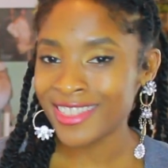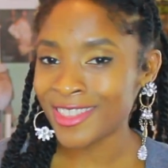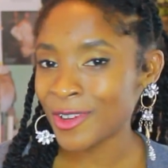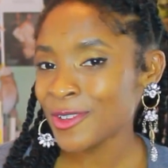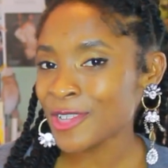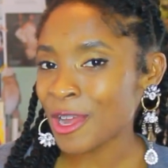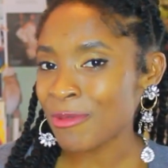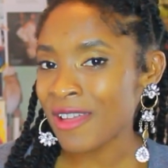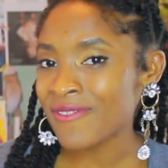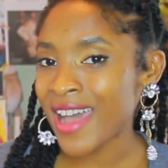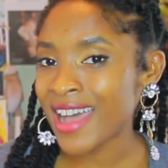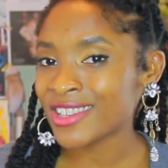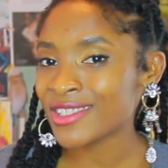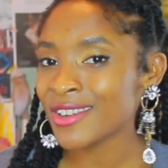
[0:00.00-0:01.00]
those are my
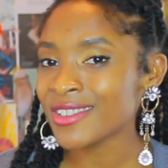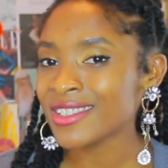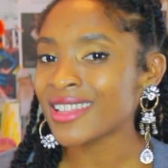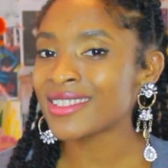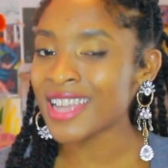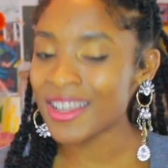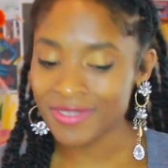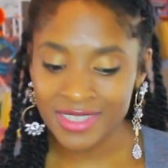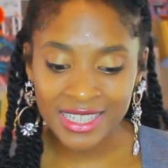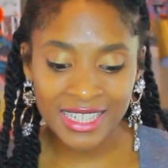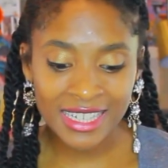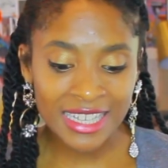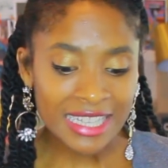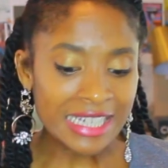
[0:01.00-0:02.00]
fasteners, and
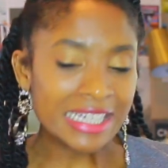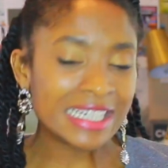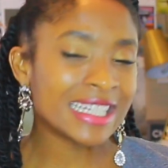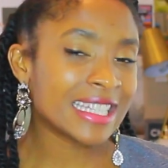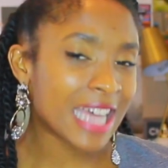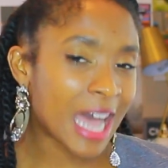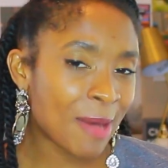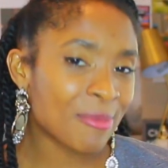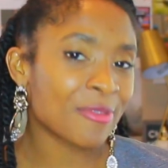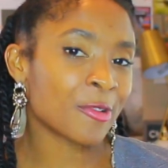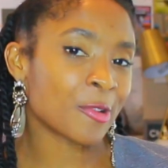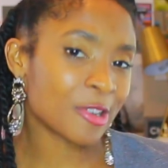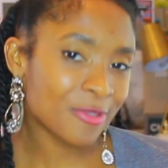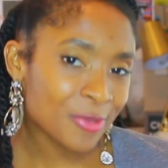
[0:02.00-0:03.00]
definitely a top
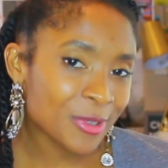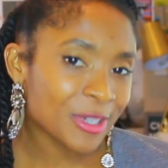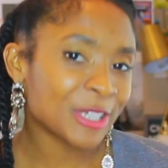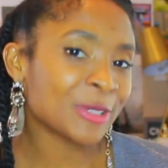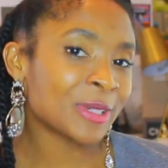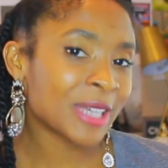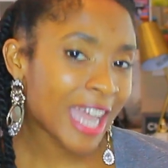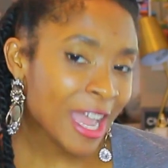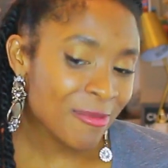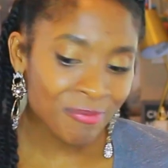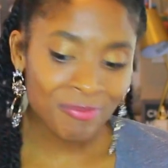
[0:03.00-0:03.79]
4 for you, okay?